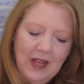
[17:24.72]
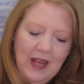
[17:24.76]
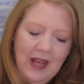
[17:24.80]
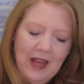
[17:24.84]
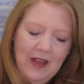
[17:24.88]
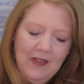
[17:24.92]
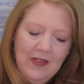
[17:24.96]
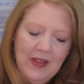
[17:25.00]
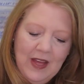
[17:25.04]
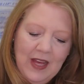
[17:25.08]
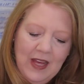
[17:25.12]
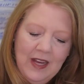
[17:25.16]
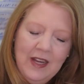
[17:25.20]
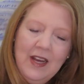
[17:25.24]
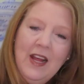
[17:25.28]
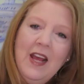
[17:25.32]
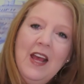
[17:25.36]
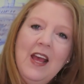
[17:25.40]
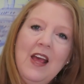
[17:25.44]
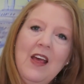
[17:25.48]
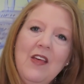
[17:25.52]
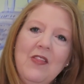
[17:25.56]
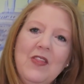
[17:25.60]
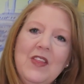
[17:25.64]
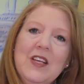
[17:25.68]
And then
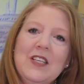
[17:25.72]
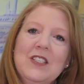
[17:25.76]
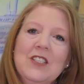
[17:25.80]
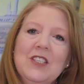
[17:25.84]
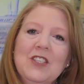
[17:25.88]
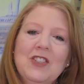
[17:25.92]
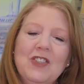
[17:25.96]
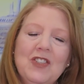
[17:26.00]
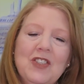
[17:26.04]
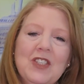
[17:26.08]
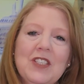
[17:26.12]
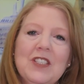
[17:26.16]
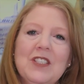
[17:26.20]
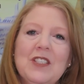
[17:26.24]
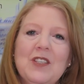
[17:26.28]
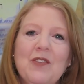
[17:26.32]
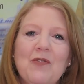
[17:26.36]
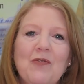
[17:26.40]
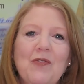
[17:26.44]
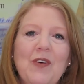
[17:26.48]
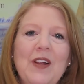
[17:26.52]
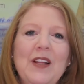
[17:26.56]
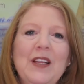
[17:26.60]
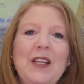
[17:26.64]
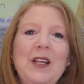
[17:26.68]
this is just a
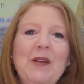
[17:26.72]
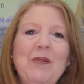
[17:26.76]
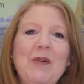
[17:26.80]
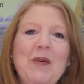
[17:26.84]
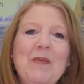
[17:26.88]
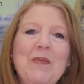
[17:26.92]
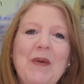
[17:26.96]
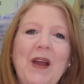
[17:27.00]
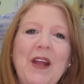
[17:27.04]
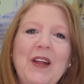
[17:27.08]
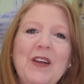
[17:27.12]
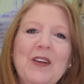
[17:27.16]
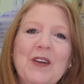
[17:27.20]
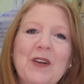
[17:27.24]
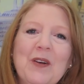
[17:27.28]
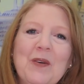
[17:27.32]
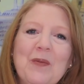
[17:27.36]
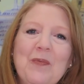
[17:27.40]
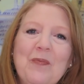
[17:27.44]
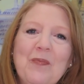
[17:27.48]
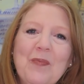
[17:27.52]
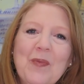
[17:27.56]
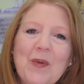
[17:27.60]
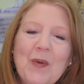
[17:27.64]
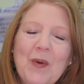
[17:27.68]
friendly reminder.
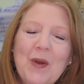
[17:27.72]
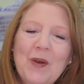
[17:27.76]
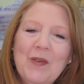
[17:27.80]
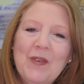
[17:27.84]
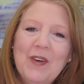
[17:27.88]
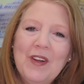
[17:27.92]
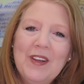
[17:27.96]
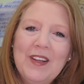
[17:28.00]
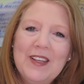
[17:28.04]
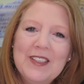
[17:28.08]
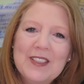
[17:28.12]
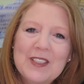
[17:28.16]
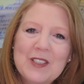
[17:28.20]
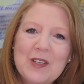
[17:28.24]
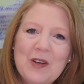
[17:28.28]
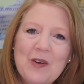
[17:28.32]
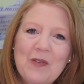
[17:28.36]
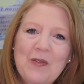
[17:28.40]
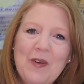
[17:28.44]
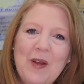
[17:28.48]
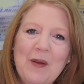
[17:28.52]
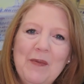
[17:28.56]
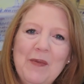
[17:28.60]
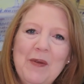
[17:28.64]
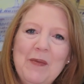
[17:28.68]
One of our Let's Go
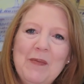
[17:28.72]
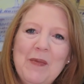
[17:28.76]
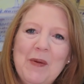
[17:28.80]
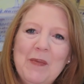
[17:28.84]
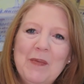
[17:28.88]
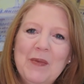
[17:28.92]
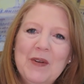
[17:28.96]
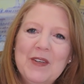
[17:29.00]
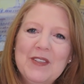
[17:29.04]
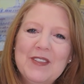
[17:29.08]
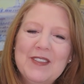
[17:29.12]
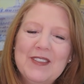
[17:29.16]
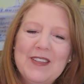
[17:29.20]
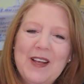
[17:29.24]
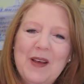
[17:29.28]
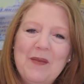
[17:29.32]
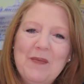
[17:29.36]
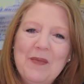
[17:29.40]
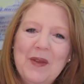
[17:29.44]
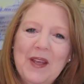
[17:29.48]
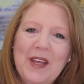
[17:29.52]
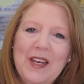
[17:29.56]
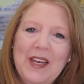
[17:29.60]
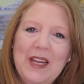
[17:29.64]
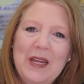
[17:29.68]
family members
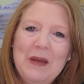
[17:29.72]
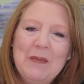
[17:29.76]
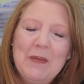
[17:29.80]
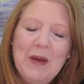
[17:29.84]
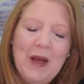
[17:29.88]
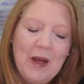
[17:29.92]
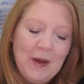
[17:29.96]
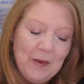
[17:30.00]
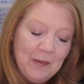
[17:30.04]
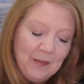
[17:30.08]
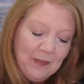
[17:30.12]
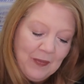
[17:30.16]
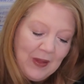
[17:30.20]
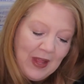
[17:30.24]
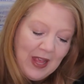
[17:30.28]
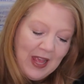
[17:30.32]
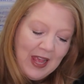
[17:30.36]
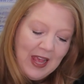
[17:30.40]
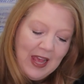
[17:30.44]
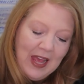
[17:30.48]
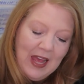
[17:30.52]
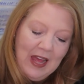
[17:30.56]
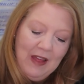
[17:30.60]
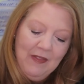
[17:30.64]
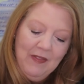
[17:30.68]
sent me an email,
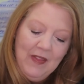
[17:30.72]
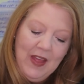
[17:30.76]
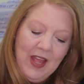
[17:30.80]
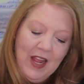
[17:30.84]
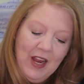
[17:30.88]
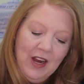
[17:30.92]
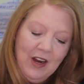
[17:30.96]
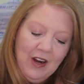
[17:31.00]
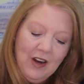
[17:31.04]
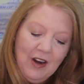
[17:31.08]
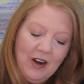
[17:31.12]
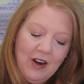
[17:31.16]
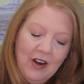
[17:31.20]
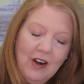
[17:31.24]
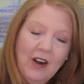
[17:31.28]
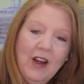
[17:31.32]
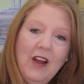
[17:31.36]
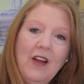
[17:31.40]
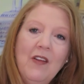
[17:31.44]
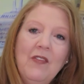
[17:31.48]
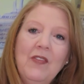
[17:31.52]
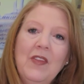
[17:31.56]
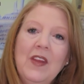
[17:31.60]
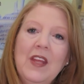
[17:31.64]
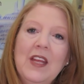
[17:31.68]
and they are
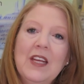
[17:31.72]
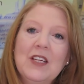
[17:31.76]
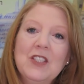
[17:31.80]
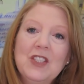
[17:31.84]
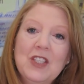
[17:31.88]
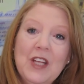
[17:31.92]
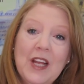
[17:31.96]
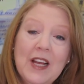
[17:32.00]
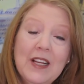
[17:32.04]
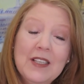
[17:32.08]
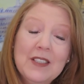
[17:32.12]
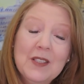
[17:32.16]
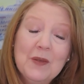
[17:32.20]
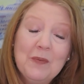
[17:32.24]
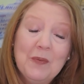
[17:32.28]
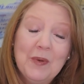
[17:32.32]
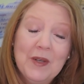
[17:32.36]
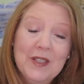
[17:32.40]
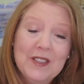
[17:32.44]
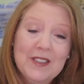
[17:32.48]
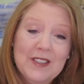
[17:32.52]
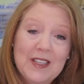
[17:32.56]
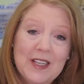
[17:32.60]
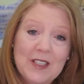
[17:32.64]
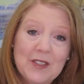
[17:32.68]
on the Enchanted
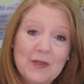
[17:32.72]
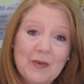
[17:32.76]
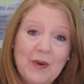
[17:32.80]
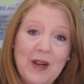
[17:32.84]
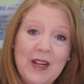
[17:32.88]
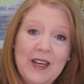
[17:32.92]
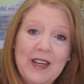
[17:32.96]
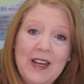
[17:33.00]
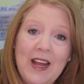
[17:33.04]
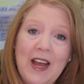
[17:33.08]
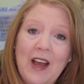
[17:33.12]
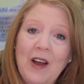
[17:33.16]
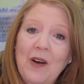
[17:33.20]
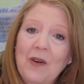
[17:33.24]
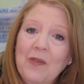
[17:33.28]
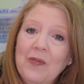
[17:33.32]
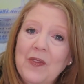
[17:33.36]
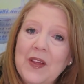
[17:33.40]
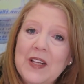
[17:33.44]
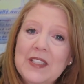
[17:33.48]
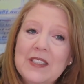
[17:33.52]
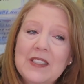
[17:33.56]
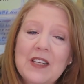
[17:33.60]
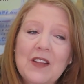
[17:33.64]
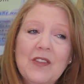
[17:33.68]
Princess right now.
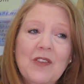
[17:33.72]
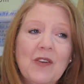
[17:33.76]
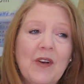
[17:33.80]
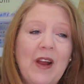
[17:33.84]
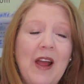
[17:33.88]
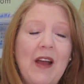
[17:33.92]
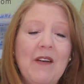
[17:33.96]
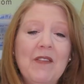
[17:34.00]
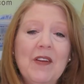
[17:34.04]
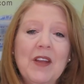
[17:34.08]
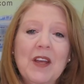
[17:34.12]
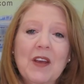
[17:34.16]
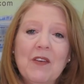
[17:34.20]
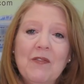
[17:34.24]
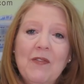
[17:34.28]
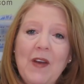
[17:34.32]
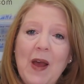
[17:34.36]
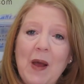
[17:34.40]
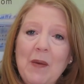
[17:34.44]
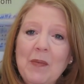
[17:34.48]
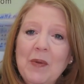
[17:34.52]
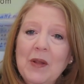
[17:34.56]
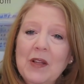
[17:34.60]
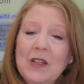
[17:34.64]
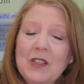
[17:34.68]
They said they're having a
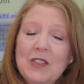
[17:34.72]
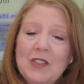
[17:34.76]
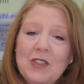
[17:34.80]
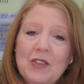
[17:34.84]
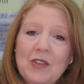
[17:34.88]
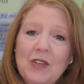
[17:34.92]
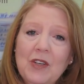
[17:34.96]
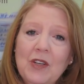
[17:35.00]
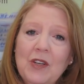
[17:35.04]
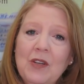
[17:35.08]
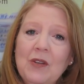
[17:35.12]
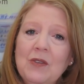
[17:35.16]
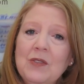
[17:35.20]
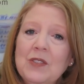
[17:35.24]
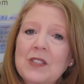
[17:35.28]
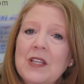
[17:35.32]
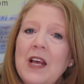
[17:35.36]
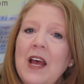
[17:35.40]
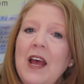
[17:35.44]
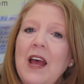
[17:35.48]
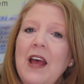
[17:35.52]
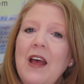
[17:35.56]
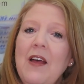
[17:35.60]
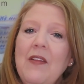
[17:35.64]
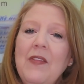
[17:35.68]
fabulous cruise,
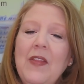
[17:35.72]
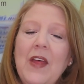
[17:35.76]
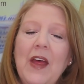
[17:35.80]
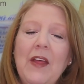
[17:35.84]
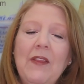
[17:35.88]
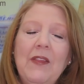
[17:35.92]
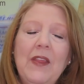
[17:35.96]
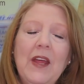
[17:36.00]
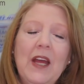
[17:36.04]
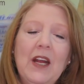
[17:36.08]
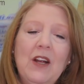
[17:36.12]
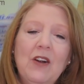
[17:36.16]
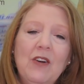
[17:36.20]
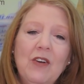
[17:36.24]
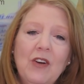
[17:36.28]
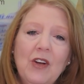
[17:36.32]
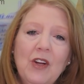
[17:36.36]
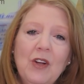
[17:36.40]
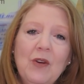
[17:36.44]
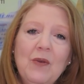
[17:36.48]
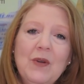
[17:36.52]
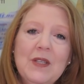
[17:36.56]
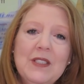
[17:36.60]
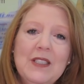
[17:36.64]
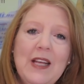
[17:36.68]
that the
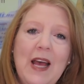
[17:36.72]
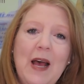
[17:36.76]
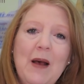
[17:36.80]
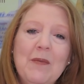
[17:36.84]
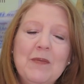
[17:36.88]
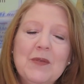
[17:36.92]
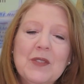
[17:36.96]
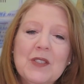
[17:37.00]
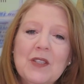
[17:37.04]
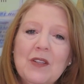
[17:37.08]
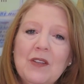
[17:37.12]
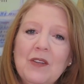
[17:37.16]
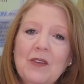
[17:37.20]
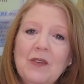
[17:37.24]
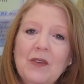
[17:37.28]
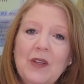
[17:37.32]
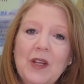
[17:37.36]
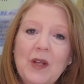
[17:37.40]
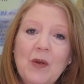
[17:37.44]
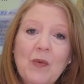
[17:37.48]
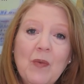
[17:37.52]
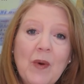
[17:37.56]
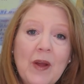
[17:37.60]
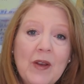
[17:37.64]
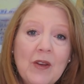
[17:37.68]
crew is
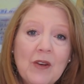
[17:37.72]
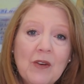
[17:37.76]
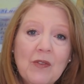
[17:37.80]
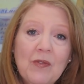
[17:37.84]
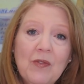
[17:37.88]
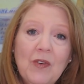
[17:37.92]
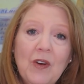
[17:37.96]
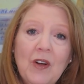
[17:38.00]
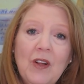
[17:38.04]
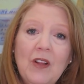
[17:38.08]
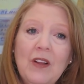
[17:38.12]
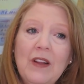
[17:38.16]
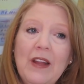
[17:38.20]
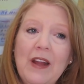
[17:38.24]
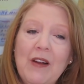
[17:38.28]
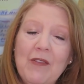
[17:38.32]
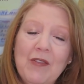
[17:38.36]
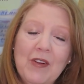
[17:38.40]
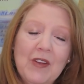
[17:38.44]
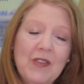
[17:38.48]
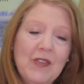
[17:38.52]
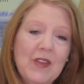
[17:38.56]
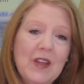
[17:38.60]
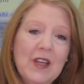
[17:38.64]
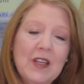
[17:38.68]
absolutely wonderful.
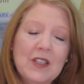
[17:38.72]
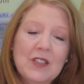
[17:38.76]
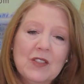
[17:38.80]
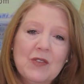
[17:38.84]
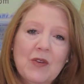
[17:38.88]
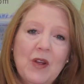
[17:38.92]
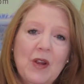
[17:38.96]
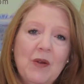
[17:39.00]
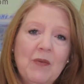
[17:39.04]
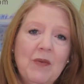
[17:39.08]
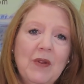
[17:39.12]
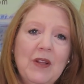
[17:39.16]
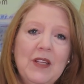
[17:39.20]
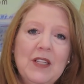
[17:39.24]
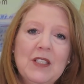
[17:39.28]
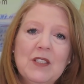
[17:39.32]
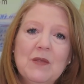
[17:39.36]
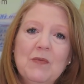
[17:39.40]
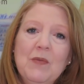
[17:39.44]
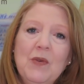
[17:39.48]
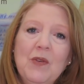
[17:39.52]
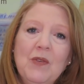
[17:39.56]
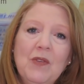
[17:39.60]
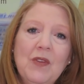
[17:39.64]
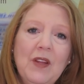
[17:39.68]
Everything is going really
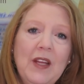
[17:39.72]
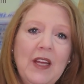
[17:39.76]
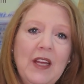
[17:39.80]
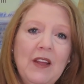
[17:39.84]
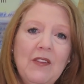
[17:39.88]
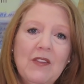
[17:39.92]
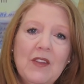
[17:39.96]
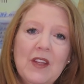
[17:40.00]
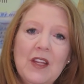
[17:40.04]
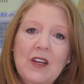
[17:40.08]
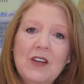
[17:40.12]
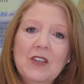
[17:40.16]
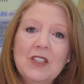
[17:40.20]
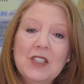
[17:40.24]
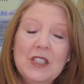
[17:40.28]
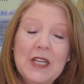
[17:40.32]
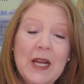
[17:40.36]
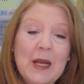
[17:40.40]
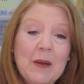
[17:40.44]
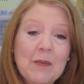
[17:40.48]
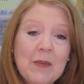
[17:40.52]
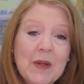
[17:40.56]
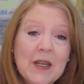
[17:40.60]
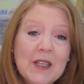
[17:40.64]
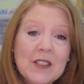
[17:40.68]
smoothly. The
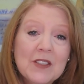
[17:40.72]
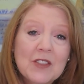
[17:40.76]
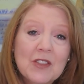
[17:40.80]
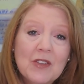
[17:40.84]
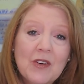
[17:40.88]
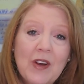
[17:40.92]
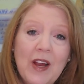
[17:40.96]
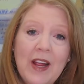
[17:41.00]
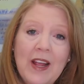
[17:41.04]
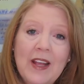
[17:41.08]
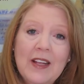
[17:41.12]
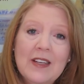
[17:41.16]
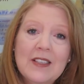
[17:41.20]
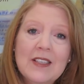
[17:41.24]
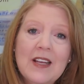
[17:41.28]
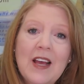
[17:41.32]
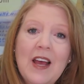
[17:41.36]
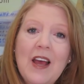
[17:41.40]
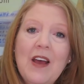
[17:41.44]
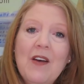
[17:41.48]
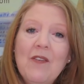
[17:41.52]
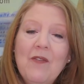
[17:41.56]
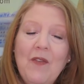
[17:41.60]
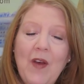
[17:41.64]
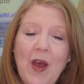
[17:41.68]
entertainment is great.
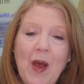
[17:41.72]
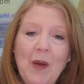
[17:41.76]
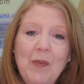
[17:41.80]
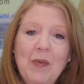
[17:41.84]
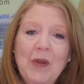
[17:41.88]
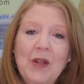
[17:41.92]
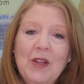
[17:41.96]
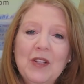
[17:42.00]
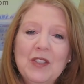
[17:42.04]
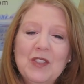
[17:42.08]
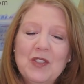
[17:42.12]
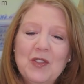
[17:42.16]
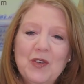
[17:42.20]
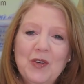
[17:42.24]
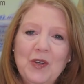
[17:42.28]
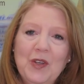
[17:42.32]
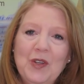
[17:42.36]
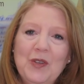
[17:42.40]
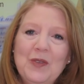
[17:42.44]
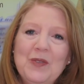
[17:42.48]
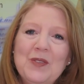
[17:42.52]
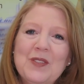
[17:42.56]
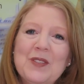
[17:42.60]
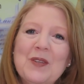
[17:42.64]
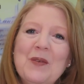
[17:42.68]
Fabulous
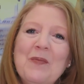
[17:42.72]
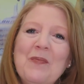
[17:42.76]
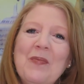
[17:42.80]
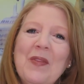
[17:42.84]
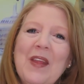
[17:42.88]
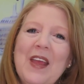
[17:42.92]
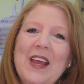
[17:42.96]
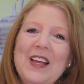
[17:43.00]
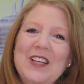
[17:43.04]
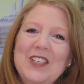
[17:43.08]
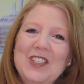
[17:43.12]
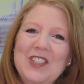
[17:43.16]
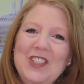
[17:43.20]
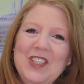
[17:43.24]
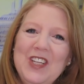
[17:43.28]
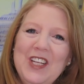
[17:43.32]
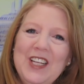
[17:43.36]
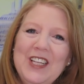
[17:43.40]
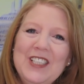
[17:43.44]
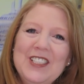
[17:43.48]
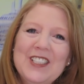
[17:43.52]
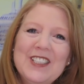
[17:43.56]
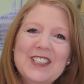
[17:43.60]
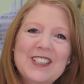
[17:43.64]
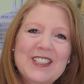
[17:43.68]
cruise.
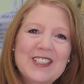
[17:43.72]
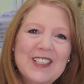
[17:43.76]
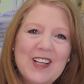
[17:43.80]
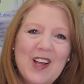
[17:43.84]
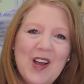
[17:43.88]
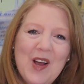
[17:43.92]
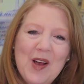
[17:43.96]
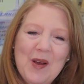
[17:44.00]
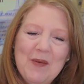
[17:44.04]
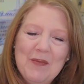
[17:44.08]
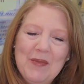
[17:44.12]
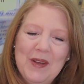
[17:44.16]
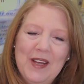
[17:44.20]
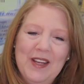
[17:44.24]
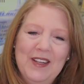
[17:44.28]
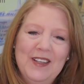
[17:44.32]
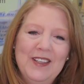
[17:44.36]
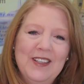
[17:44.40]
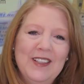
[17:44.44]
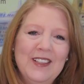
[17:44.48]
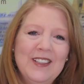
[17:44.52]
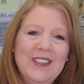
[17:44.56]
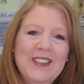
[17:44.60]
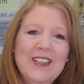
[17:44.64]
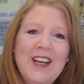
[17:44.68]
She just
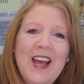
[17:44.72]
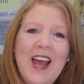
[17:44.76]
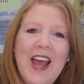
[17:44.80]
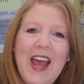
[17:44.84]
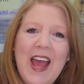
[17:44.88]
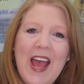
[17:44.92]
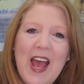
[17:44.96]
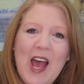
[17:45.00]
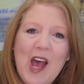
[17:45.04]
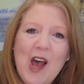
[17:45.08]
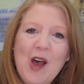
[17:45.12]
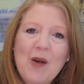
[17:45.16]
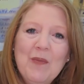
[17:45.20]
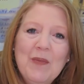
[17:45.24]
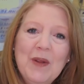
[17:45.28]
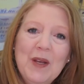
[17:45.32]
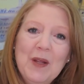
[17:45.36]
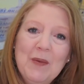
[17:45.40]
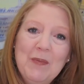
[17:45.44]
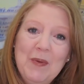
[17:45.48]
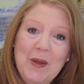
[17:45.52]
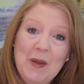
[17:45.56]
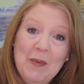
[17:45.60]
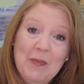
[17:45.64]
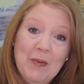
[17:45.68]
commented how
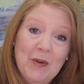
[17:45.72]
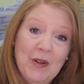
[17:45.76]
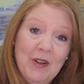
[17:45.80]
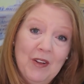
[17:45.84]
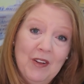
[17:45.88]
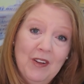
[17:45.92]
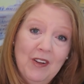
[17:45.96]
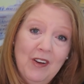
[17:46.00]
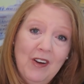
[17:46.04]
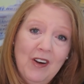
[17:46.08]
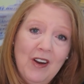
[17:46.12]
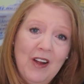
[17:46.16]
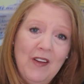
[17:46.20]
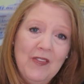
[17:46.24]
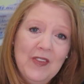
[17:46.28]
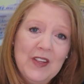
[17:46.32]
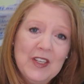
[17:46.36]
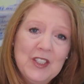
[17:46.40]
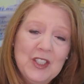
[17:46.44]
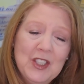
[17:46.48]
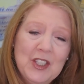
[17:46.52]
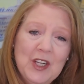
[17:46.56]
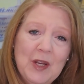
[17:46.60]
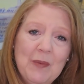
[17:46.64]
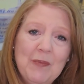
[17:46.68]
many people are on
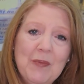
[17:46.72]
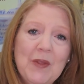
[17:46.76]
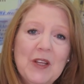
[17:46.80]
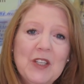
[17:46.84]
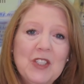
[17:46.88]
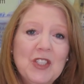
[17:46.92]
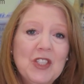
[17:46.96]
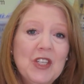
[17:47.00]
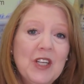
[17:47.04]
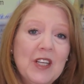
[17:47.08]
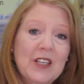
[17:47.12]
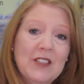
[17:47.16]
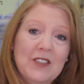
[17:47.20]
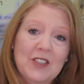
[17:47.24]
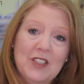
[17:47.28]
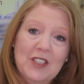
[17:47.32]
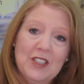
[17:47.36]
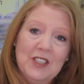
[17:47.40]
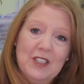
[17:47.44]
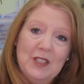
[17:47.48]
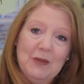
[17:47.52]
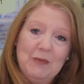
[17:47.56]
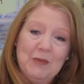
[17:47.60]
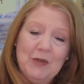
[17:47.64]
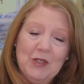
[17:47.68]
this ship that she has
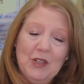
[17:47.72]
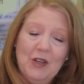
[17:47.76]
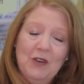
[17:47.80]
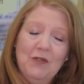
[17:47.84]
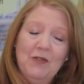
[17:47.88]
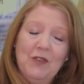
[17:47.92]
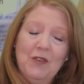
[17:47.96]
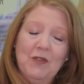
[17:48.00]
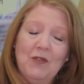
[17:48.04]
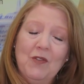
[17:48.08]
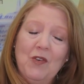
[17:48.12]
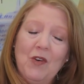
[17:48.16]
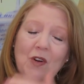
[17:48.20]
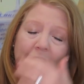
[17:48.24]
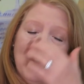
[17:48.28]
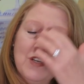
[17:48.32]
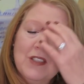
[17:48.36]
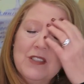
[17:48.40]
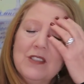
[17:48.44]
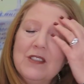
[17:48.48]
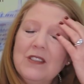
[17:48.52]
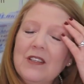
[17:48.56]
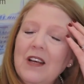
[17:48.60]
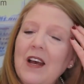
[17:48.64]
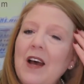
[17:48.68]
just observed, of
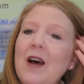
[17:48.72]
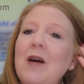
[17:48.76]
course.